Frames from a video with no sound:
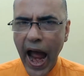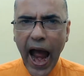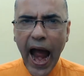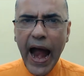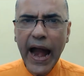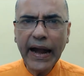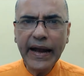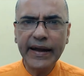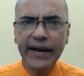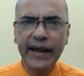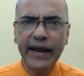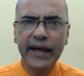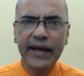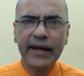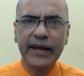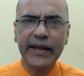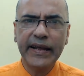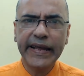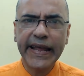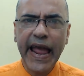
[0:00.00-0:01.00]

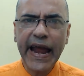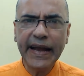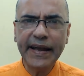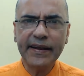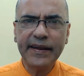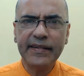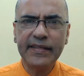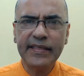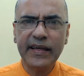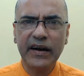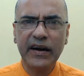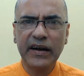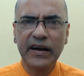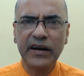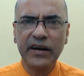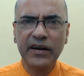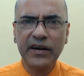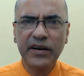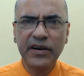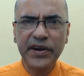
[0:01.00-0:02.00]
and get
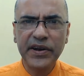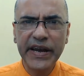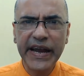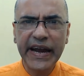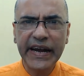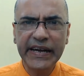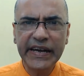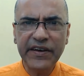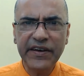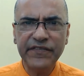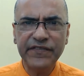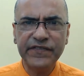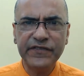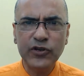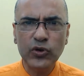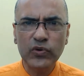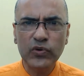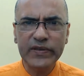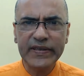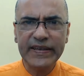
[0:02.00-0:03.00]
the creative
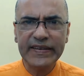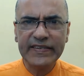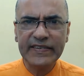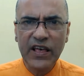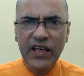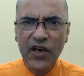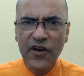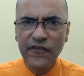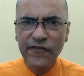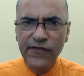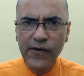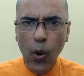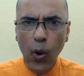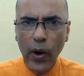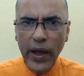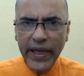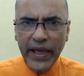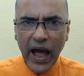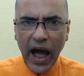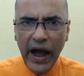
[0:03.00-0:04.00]
juices
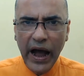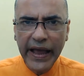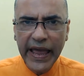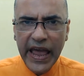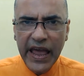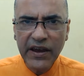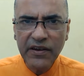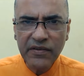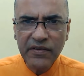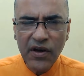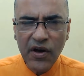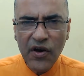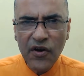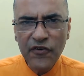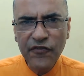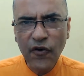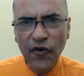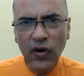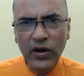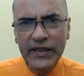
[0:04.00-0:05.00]
flowing again
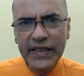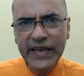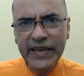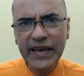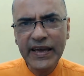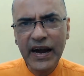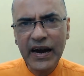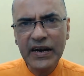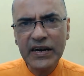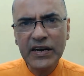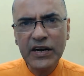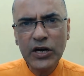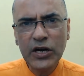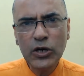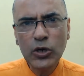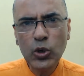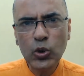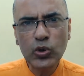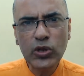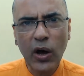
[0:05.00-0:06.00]
for the year
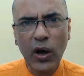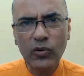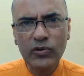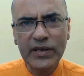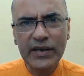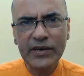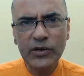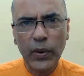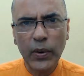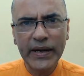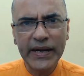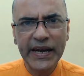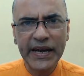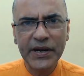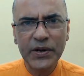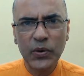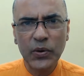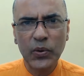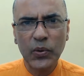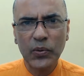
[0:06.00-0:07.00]

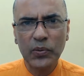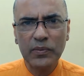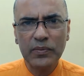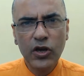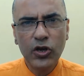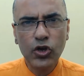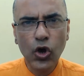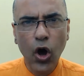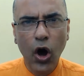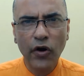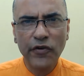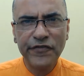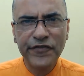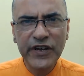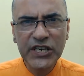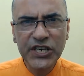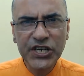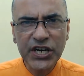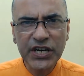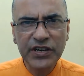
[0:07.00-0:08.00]
2022. Your
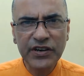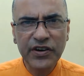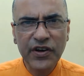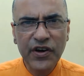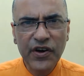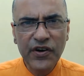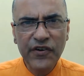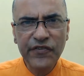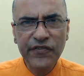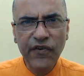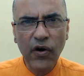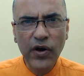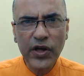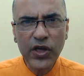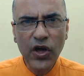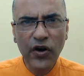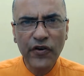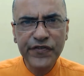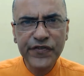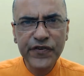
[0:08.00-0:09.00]
vision for
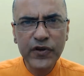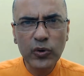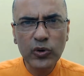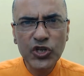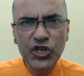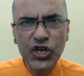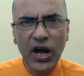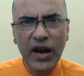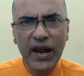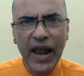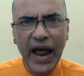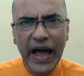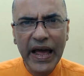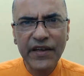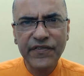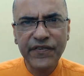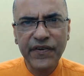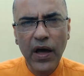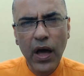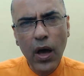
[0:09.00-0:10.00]
your future
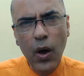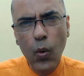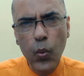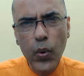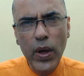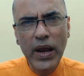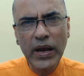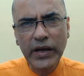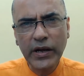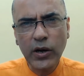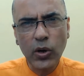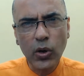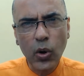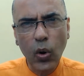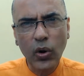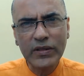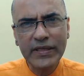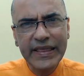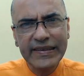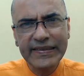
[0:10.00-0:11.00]
life will
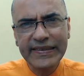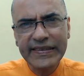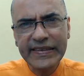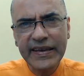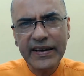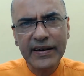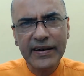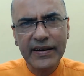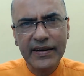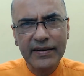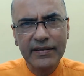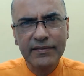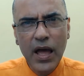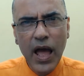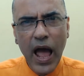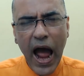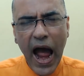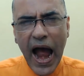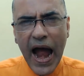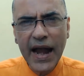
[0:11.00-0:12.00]
grow this year
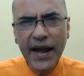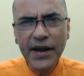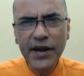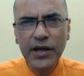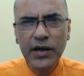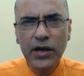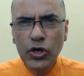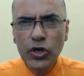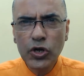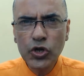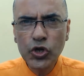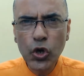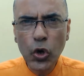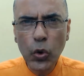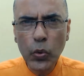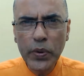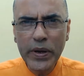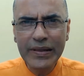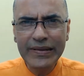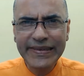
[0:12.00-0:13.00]
and
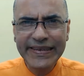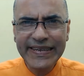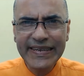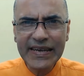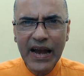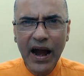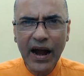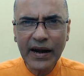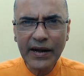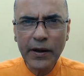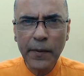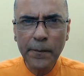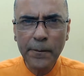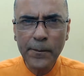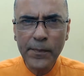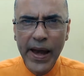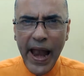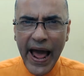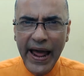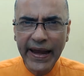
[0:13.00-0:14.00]
you will start
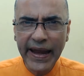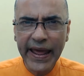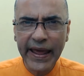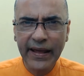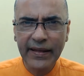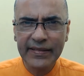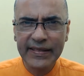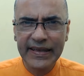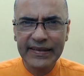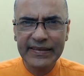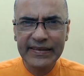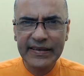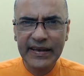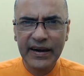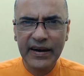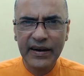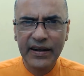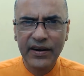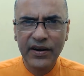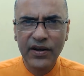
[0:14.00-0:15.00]
planning this year